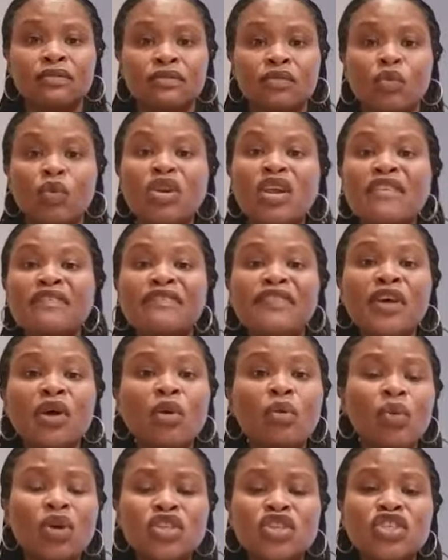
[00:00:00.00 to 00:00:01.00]

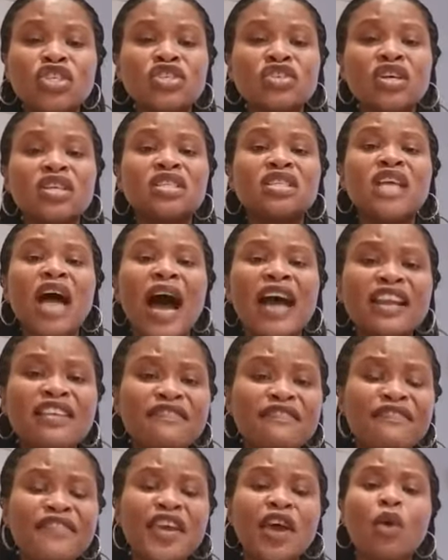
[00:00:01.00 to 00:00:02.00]
When Jesus died, a
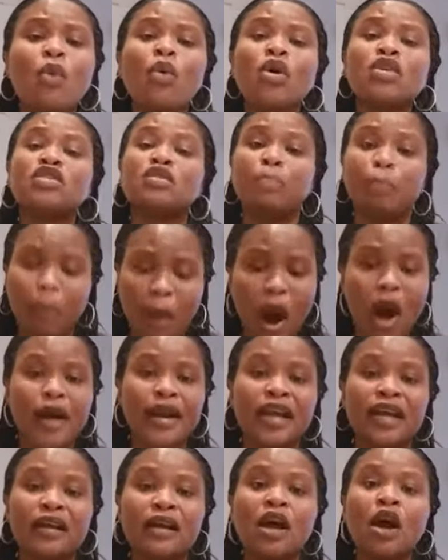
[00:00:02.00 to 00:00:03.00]
veil was
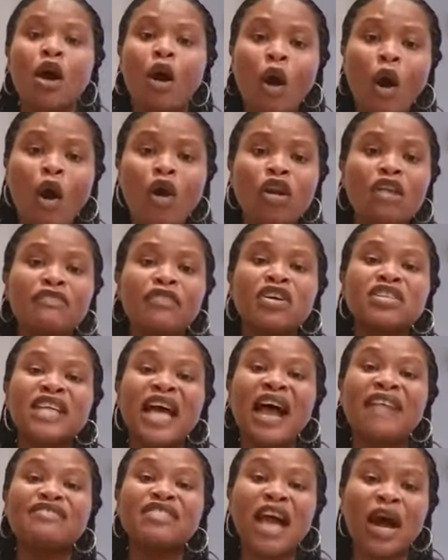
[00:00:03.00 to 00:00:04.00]
parted. All of us
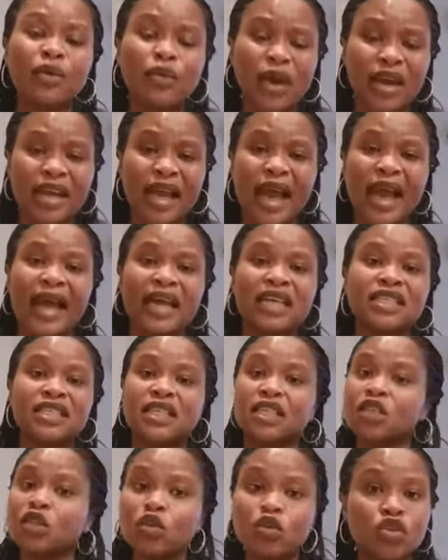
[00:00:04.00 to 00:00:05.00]
have direct
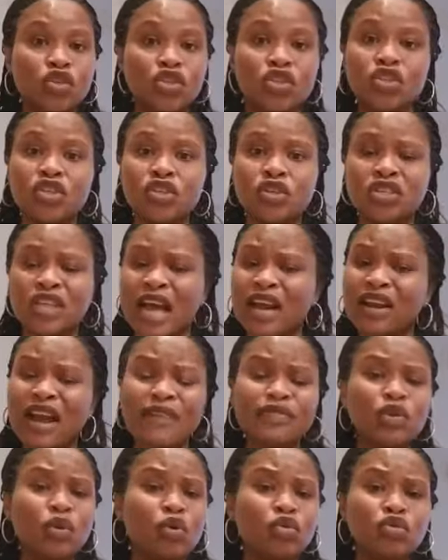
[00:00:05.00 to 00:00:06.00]
access to Jesus. I don't
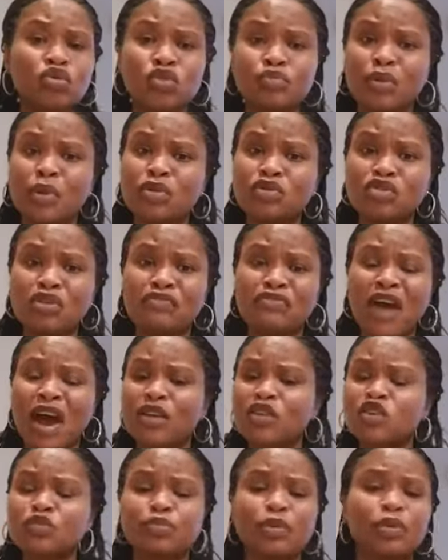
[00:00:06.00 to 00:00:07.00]
have to go to spiritual
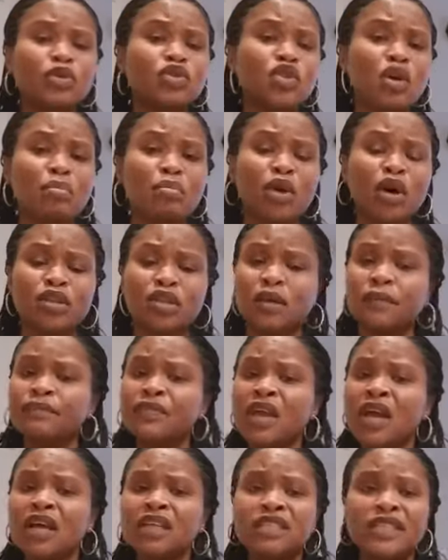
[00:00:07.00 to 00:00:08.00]
father, spiritual mother,
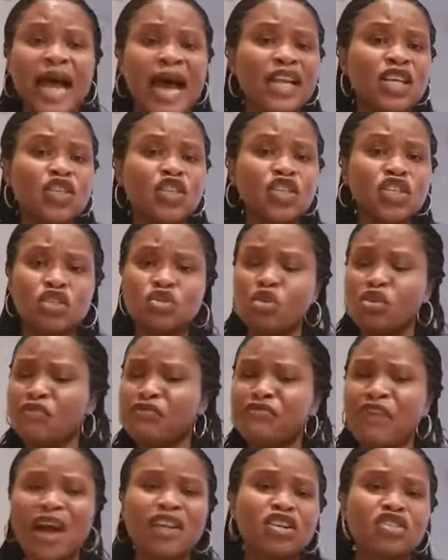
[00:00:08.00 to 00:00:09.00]
daddy Gio,
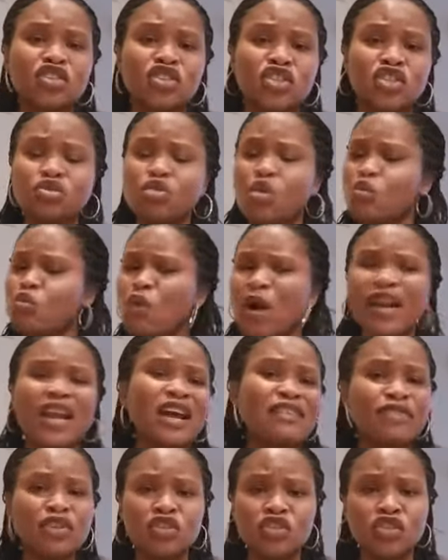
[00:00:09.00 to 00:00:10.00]
father Gio,
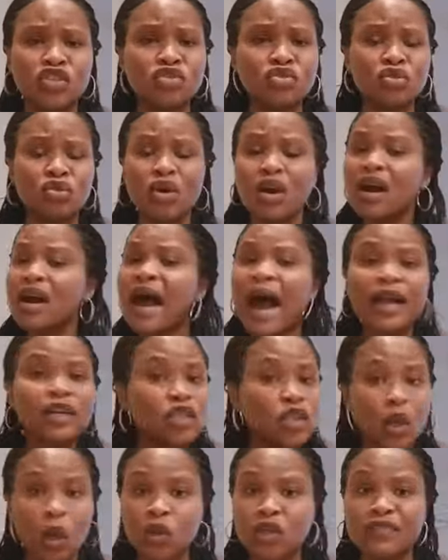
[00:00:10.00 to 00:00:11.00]
whatever Gio. I
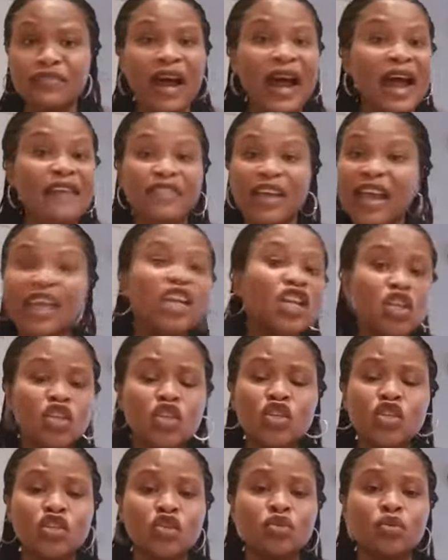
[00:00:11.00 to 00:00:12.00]
don't. If I have any
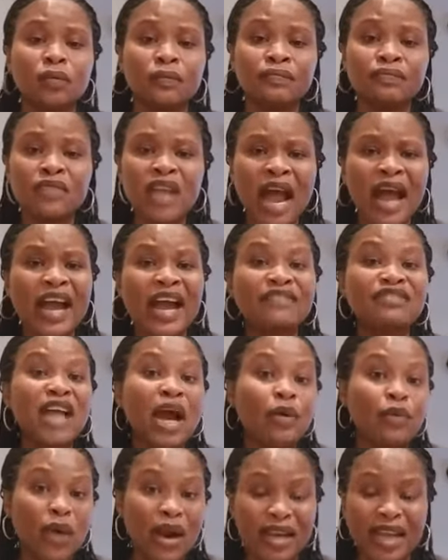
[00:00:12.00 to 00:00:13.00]
issue, I have
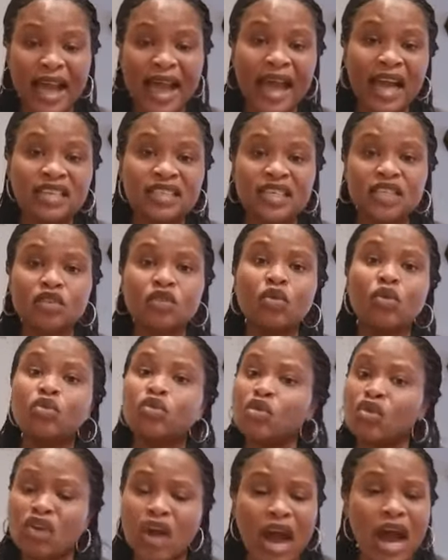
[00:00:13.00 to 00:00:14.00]
direct access to go
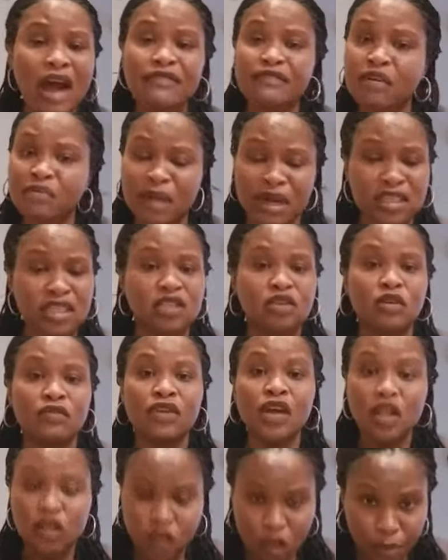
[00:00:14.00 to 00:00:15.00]
to God for myself.
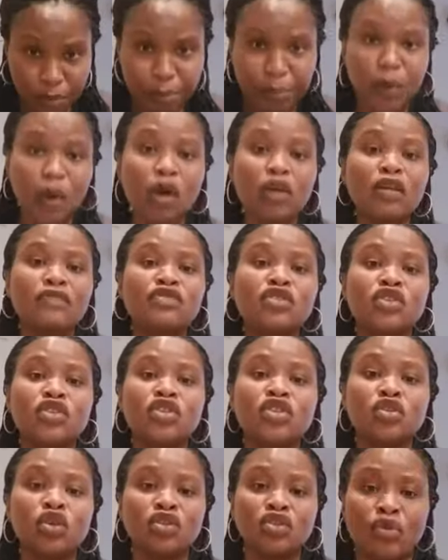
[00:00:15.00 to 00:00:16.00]
The blood of
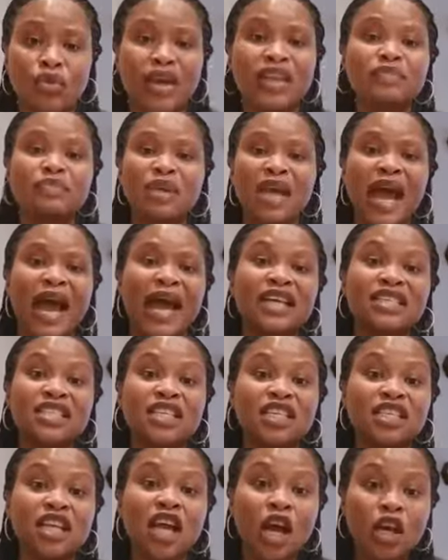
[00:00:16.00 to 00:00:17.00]
Jesus grants me
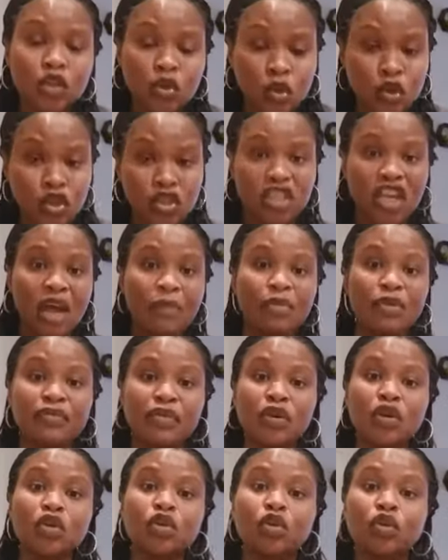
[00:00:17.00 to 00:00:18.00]
access to stand
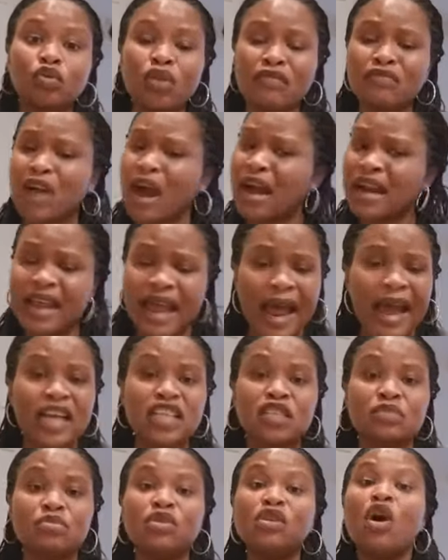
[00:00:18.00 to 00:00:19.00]
before the throne of God and
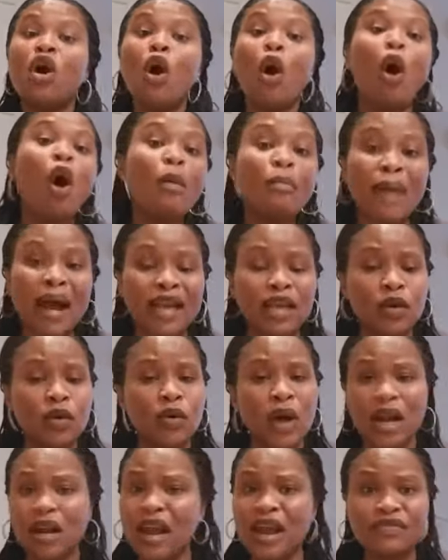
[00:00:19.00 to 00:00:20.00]
ask me on my
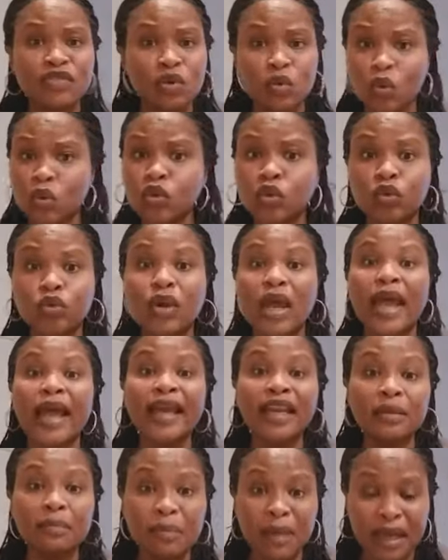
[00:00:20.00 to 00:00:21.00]
own. I don't have to go through
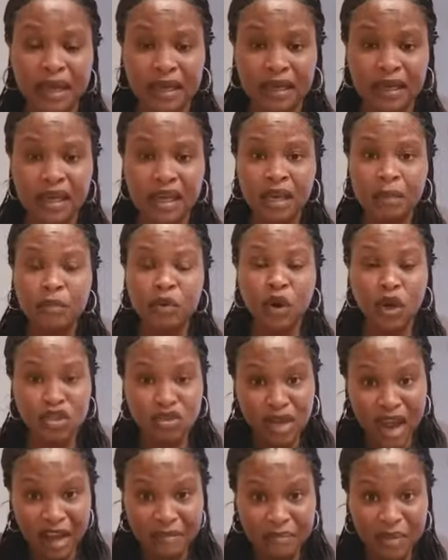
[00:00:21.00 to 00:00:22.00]
any man. Because
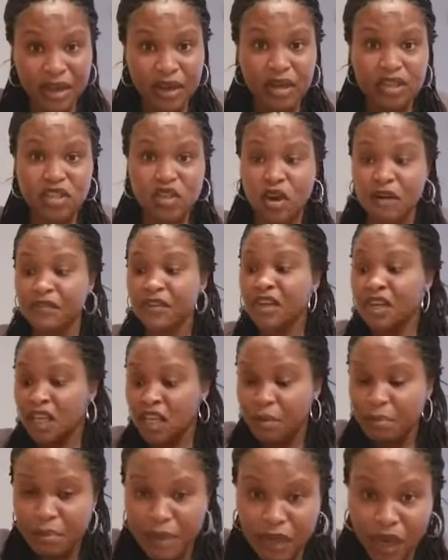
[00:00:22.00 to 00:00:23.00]
you have made yourself
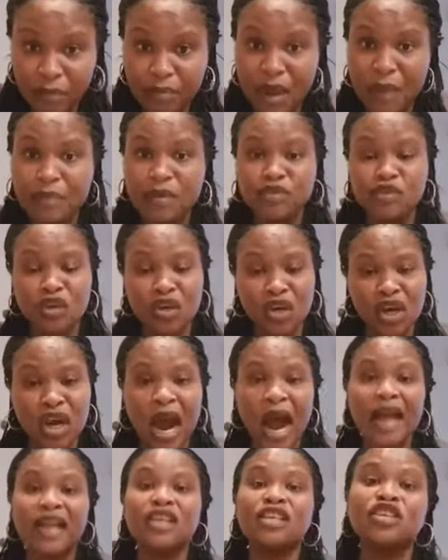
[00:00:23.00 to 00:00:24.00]
a middleman between
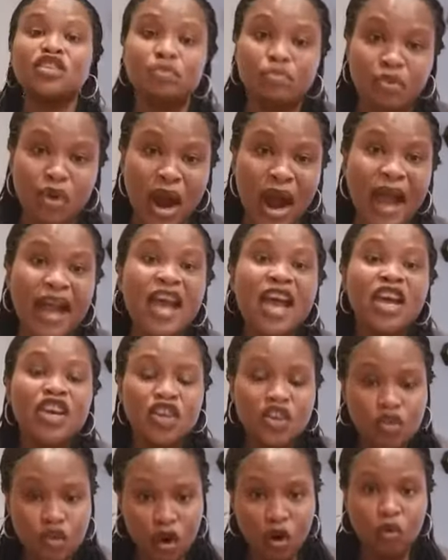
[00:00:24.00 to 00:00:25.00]
God and his bride,
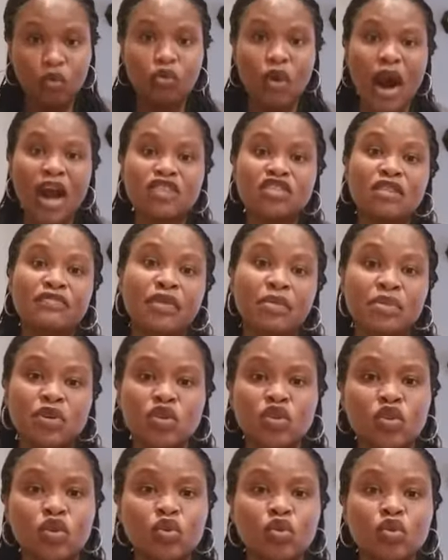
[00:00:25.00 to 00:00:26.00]
he's going to rise up from his
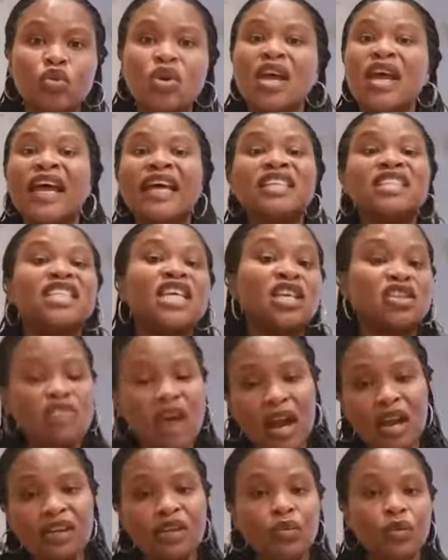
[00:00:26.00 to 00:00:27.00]
throne and take you
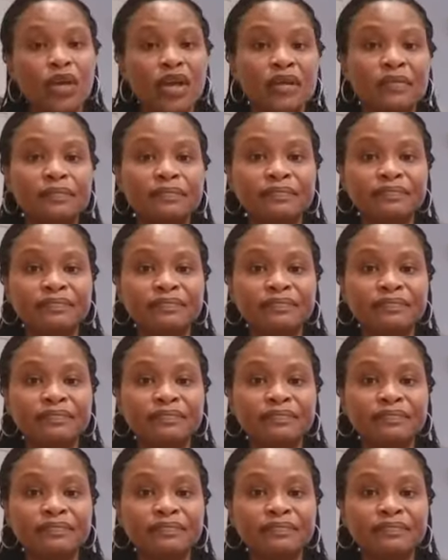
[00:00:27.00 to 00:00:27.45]
out of the way.